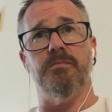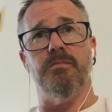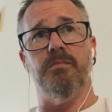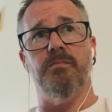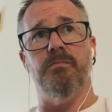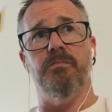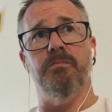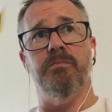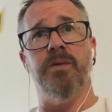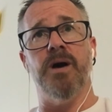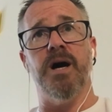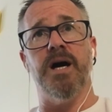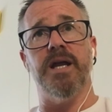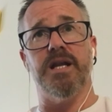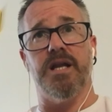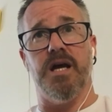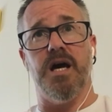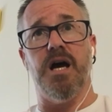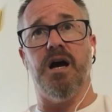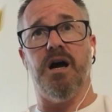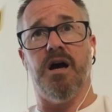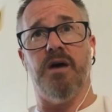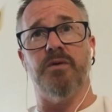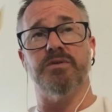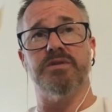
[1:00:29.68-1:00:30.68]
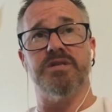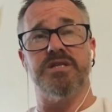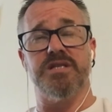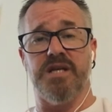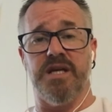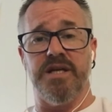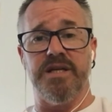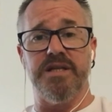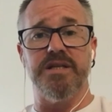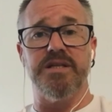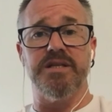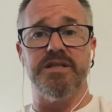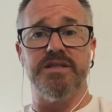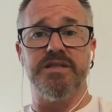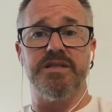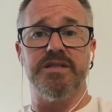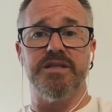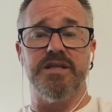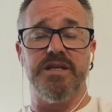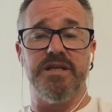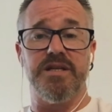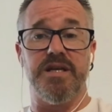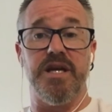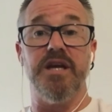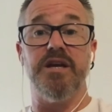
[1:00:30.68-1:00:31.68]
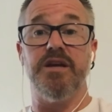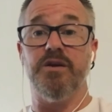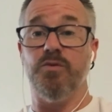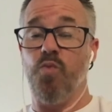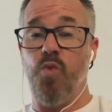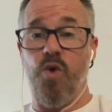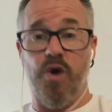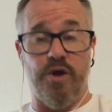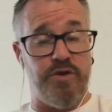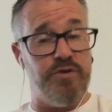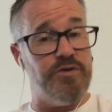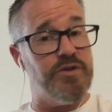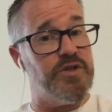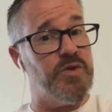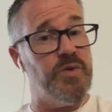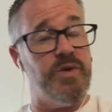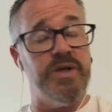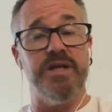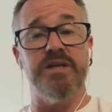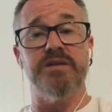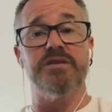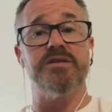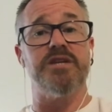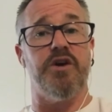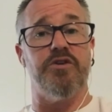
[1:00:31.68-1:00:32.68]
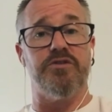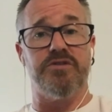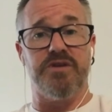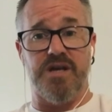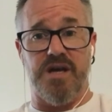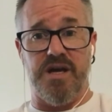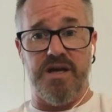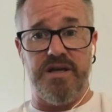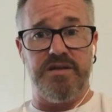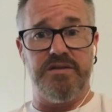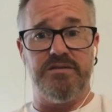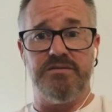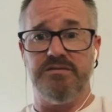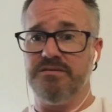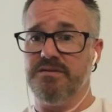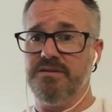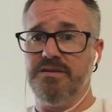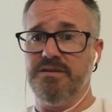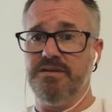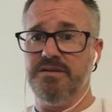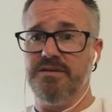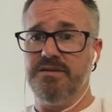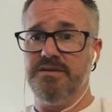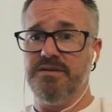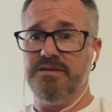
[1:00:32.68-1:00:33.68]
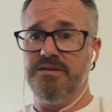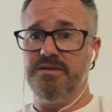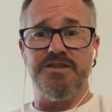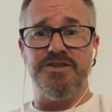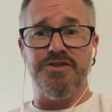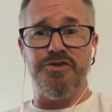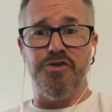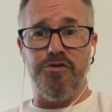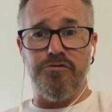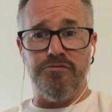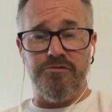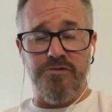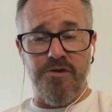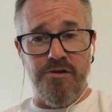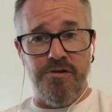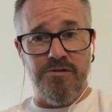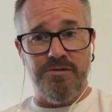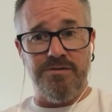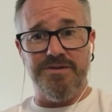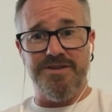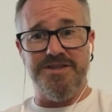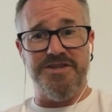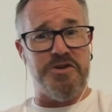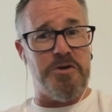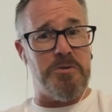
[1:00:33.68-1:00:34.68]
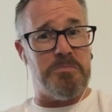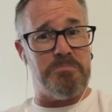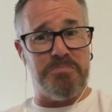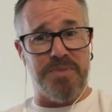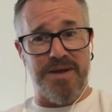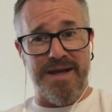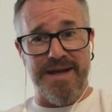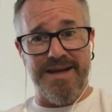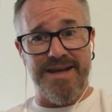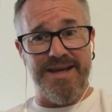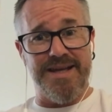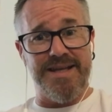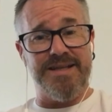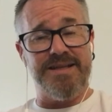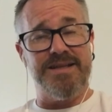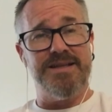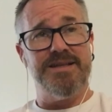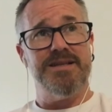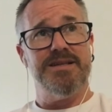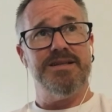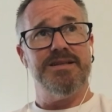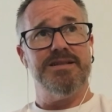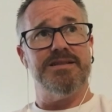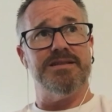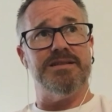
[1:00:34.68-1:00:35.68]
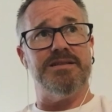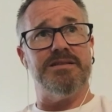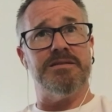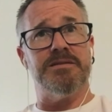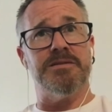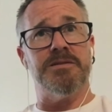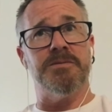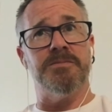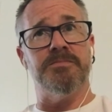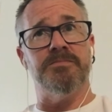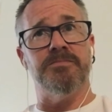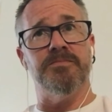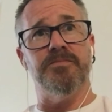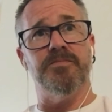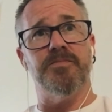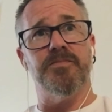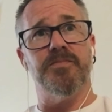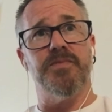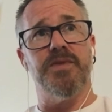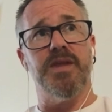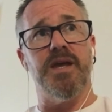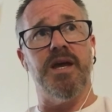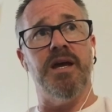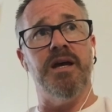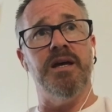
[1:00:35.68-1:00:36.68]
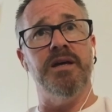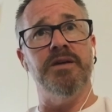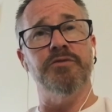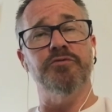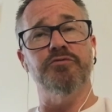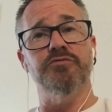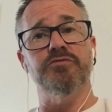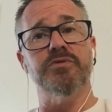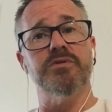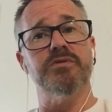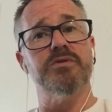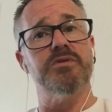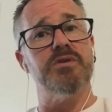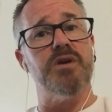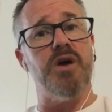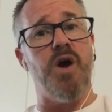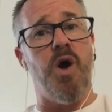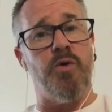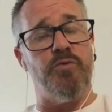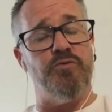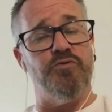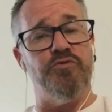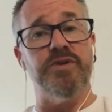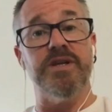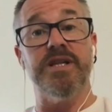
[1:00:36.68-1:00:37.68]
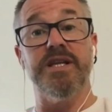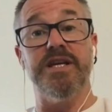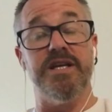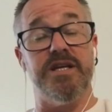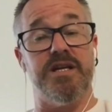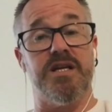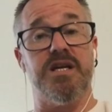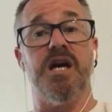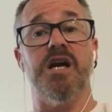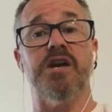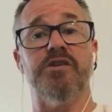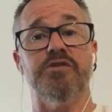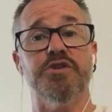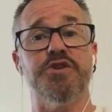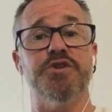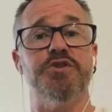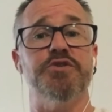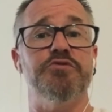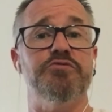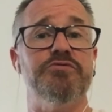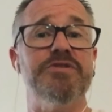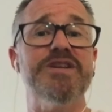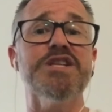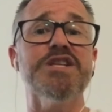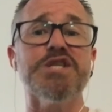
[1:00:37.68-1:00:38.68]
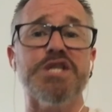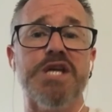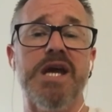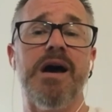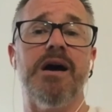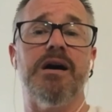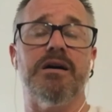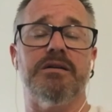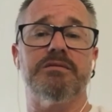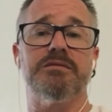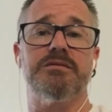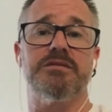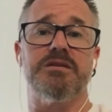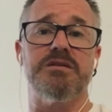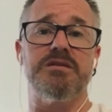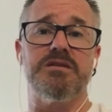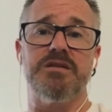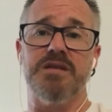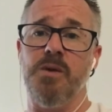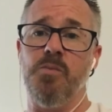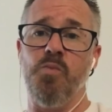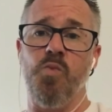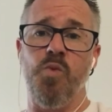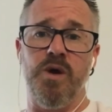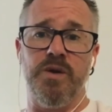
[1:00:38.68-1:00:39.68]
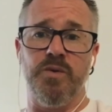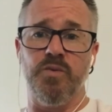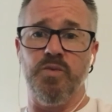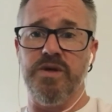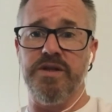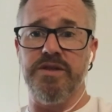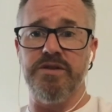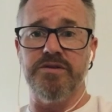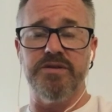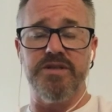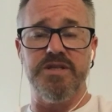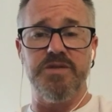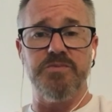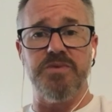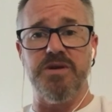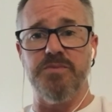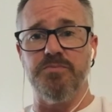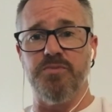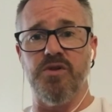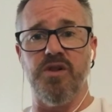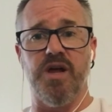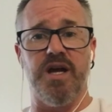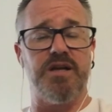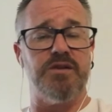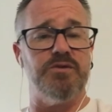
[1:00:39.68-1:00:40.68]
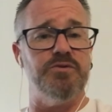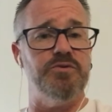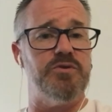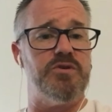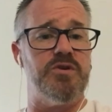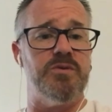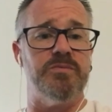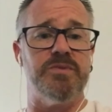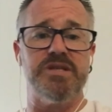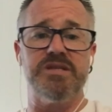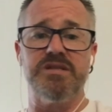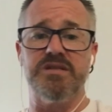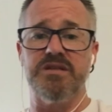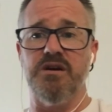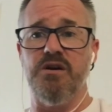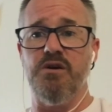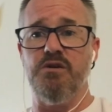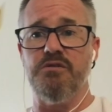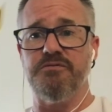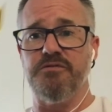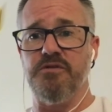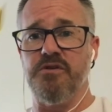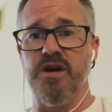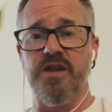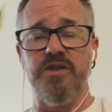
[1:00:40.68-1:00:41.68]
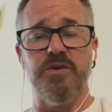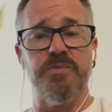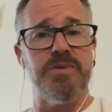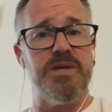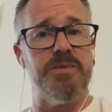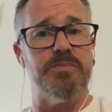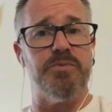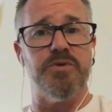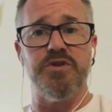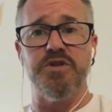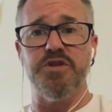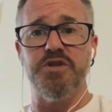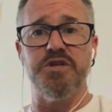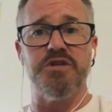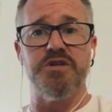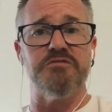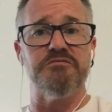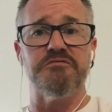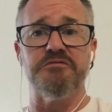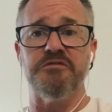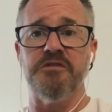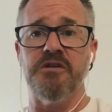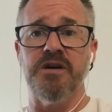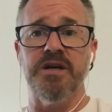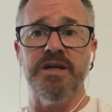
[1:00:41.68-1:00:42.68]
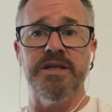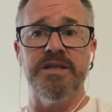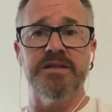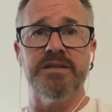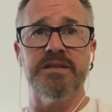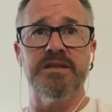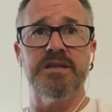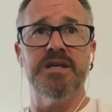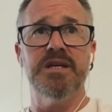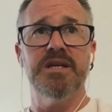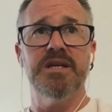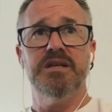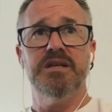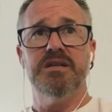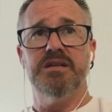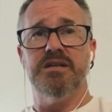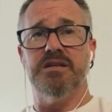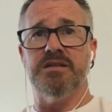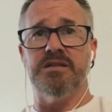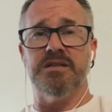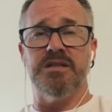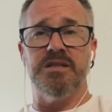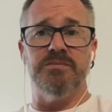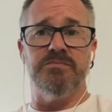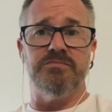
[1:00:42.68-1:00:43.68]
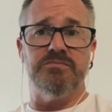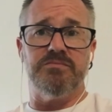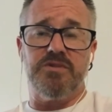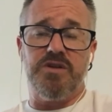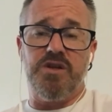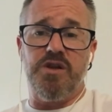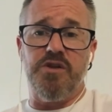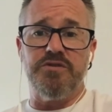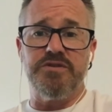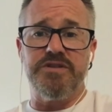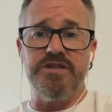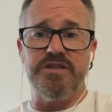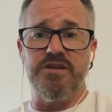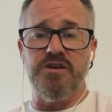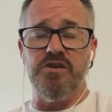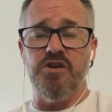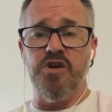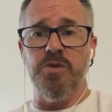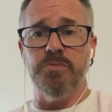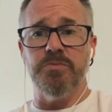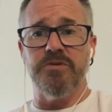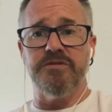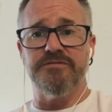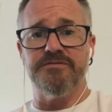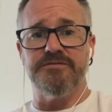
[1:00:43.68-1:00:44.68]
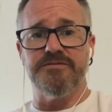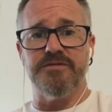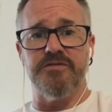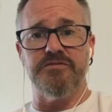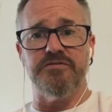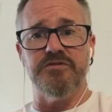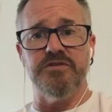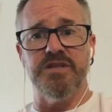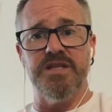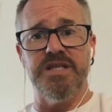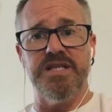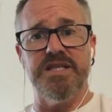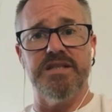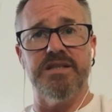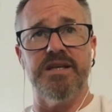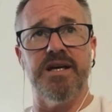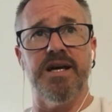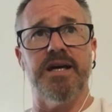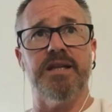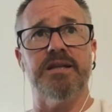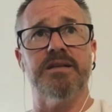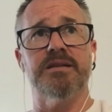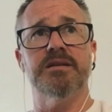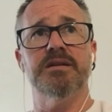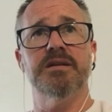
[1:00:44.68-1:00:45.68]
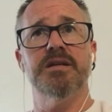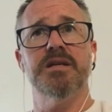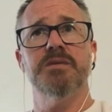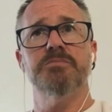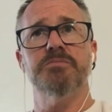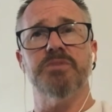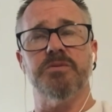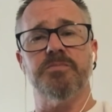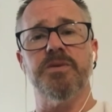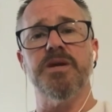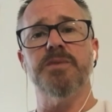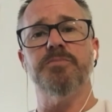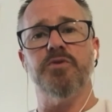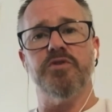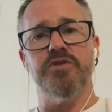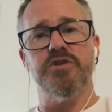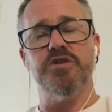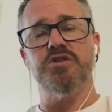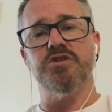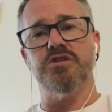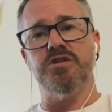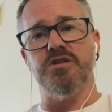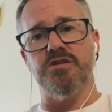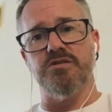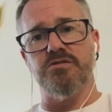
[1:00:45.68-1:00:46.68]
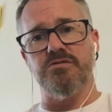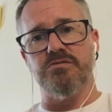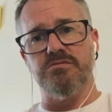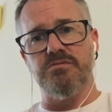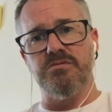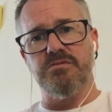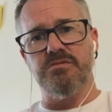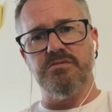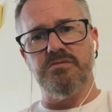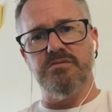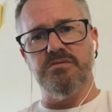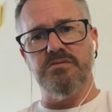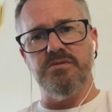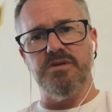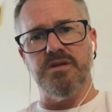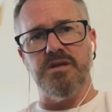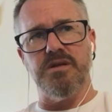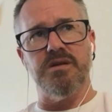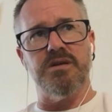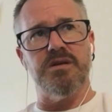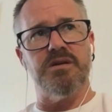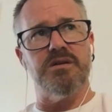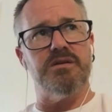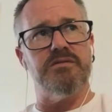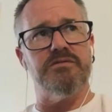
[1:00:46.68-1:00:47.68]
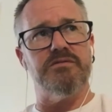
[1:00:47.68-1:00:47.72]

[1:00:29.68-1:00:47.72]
but I would say it, it, what you're doing is okay. It's not wrong. It's not bad. Mm. Um, and I really encourage you to reach out to someone, whether it's people like Luke or myself or other people that you can find um, closer to home if, if you need that. But people that you can uh,